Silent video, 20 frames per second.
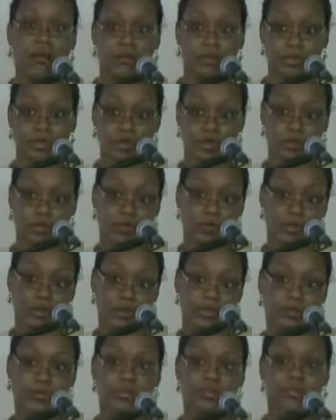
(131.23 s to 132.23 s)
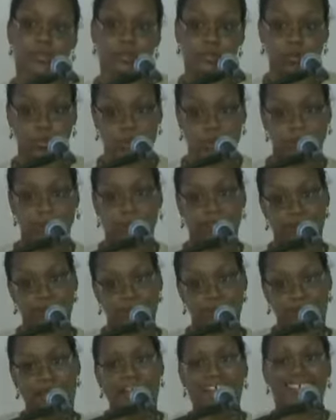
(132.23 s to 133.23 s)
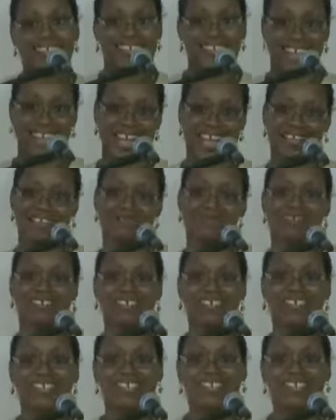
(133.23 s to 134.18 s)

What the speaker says: software, which is why Pat had asked me